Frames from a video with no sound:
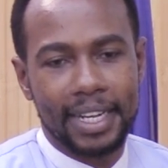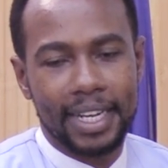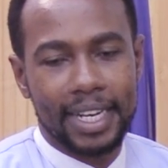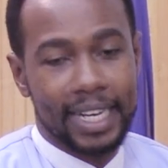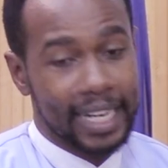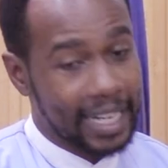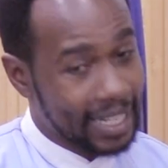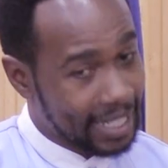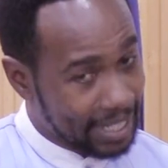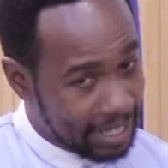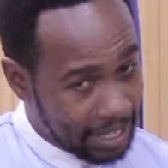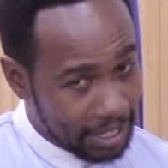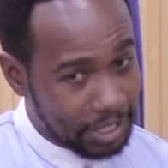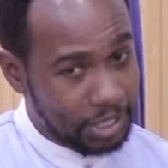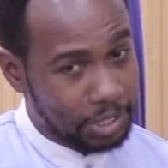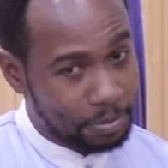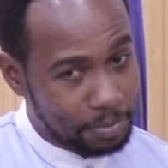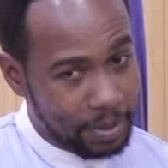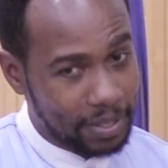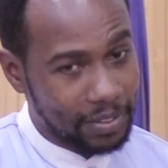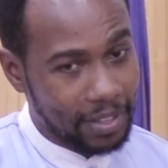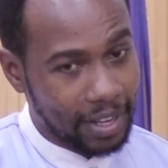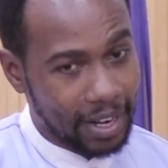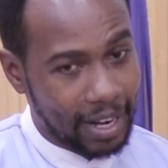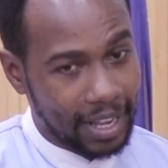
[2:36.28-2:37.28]
Let this
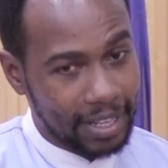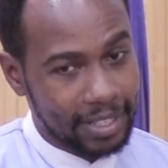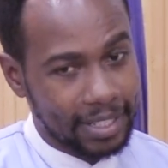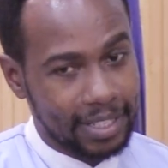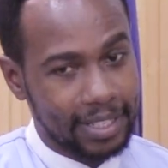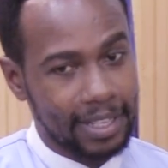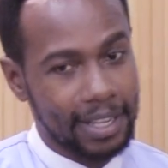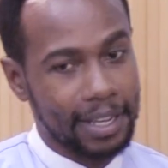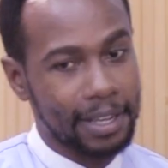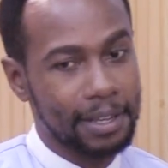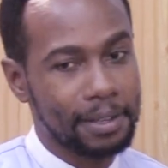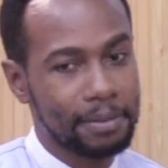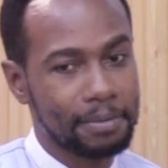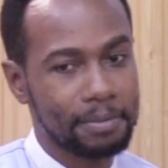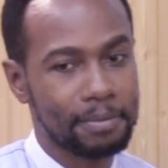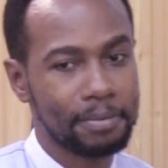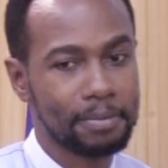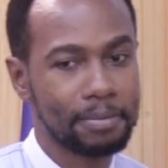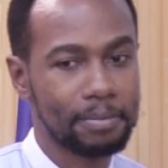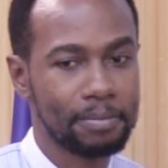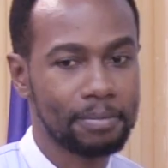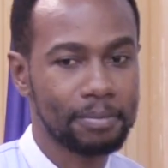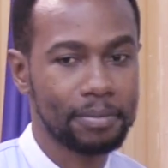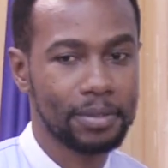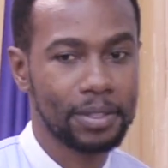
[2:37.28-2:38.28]
be the last day
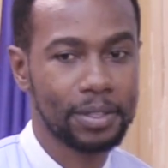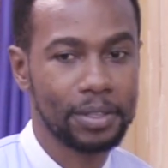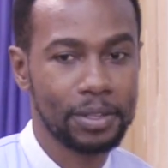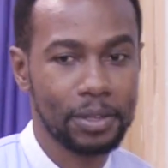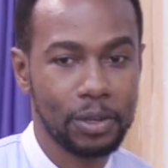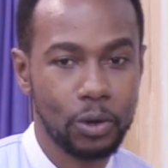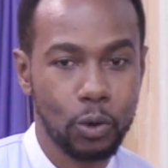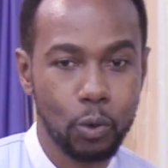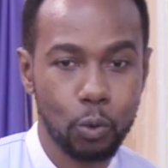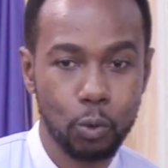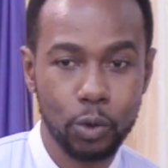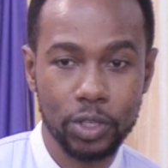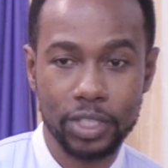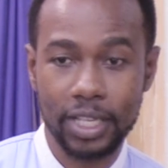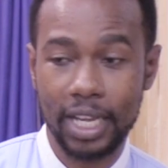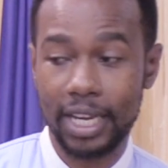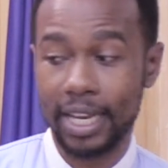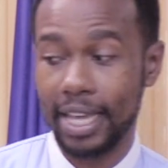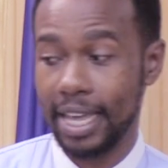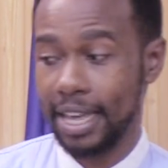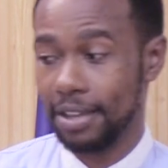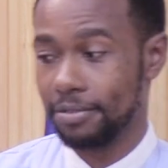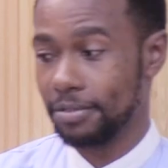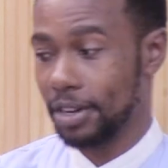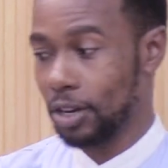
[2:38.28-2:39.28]
we shall
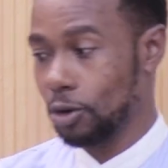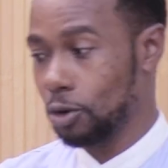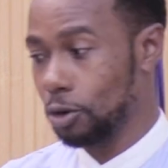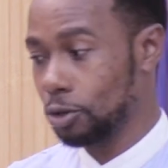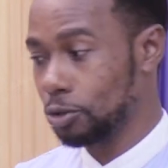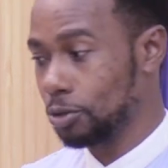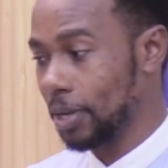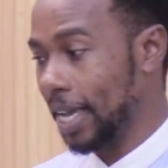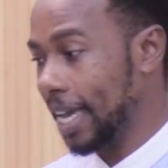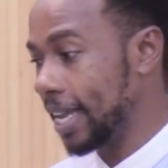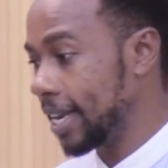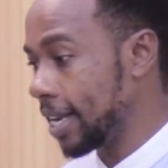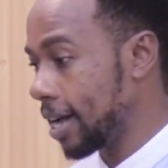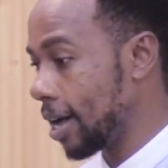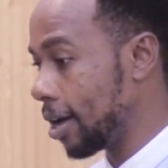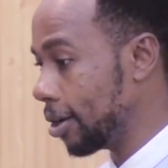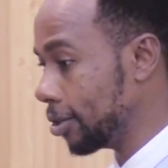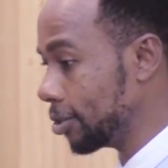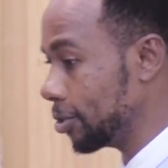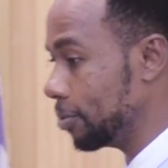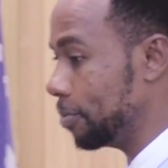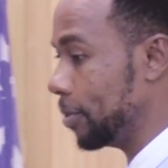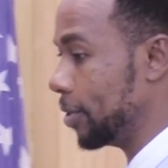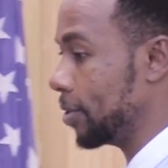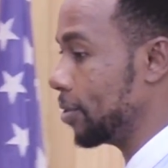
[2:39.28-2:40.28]
ever go to any
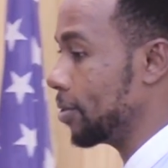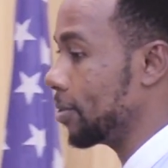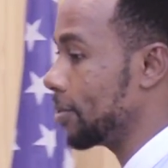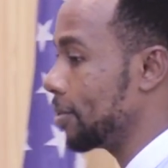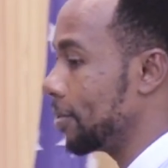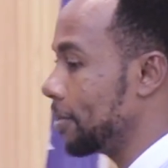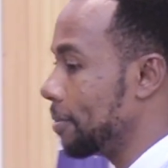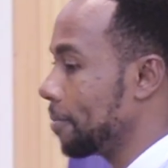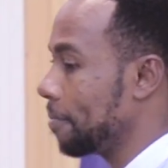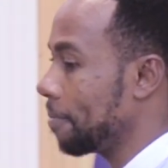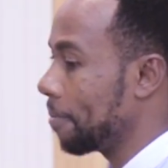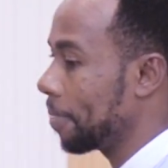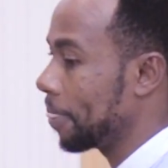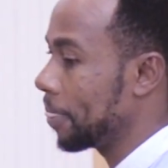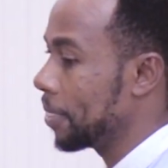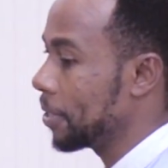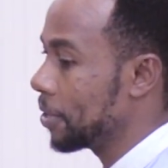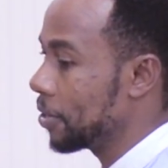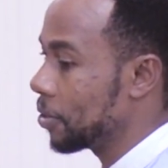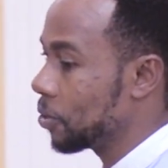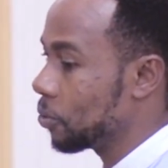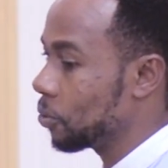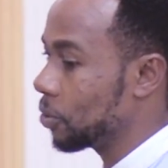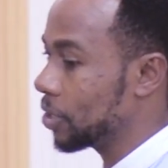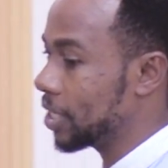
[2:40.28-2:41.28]
hospital.
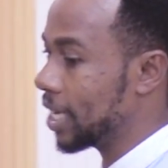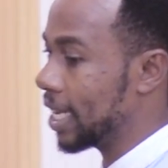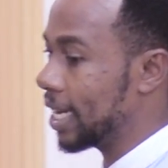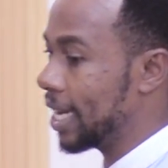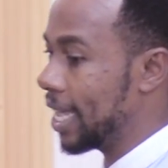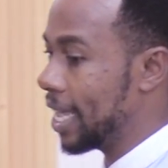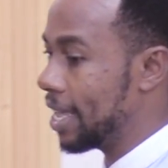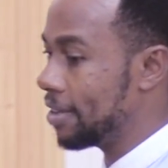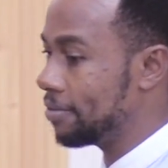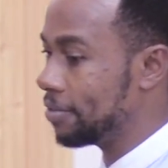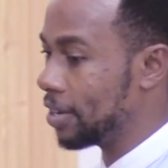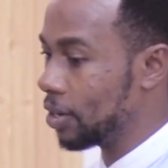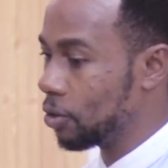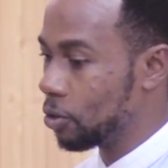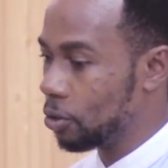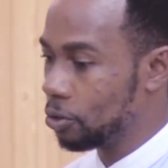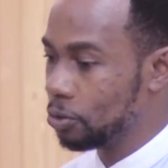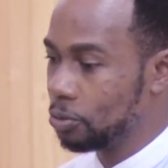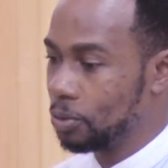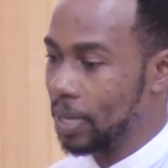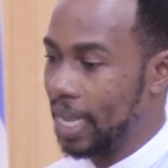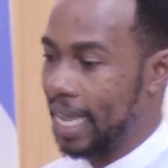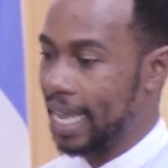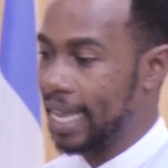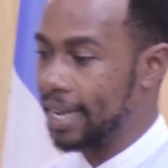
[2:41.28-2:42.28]
We shall ever go
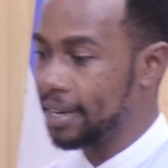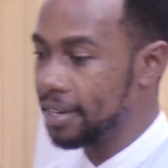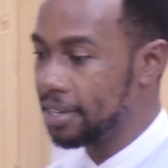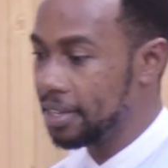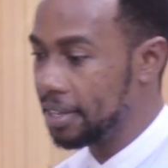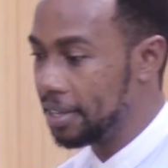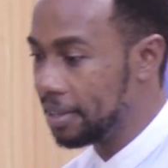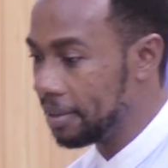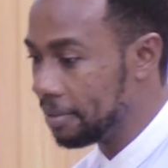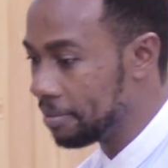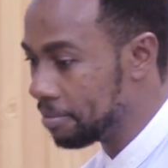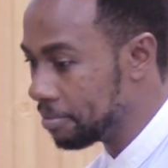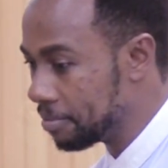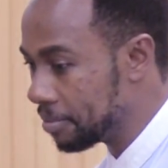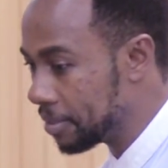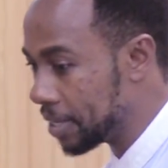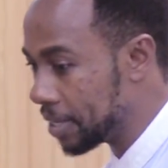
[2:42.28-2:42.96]
to any